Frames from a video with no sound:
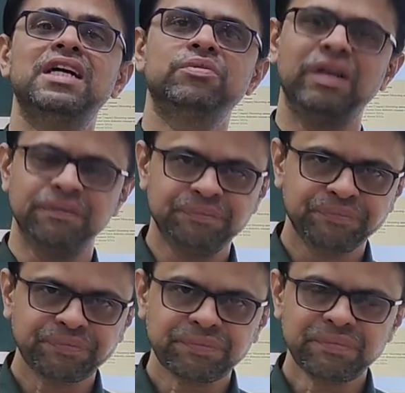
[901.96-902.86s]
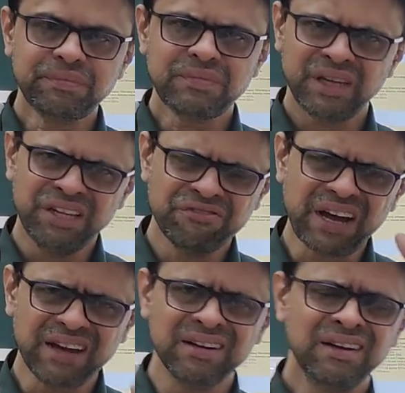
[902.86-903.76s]
as well. In
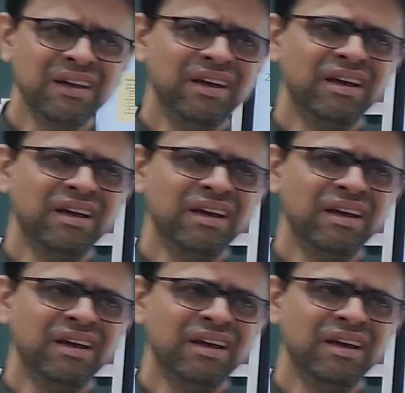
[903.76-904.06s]
fact,